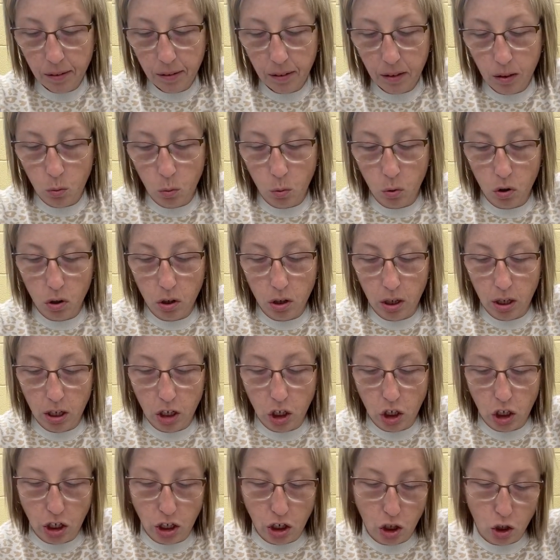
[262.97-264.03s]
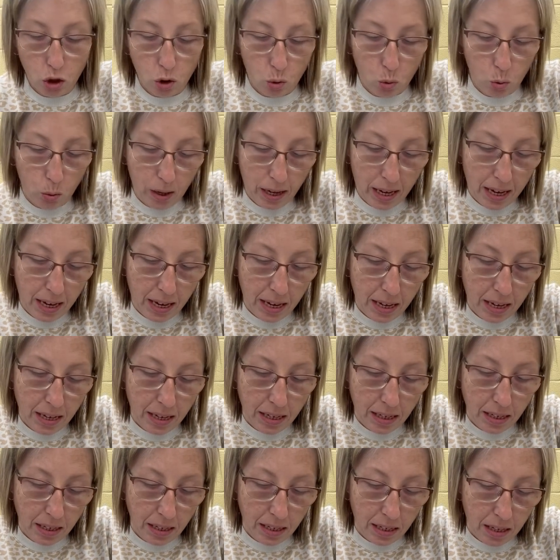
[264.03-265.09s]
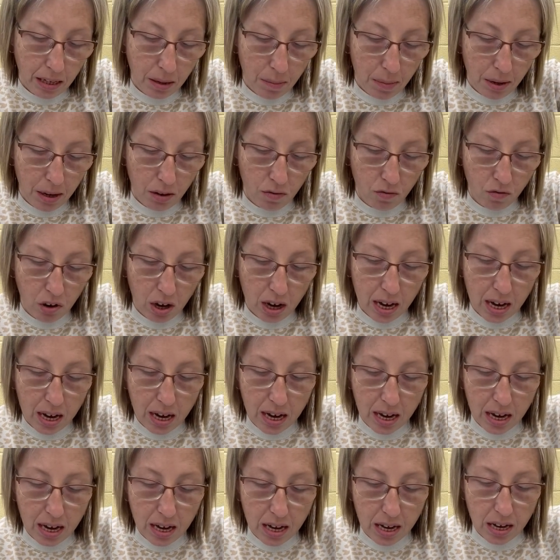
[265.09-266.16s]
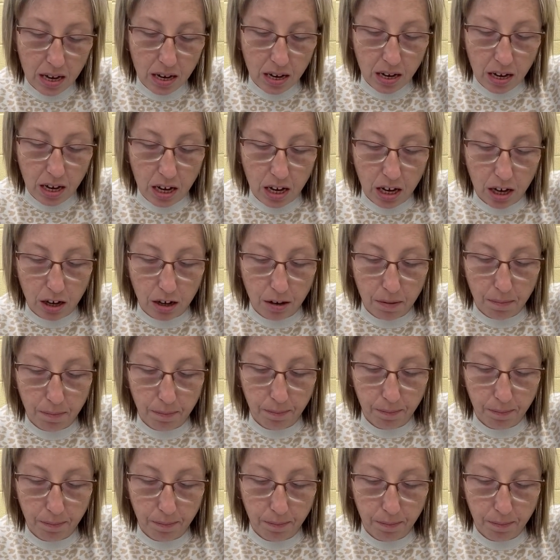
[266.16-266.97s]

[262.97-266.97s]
And we're gonna just squeeze him in right here.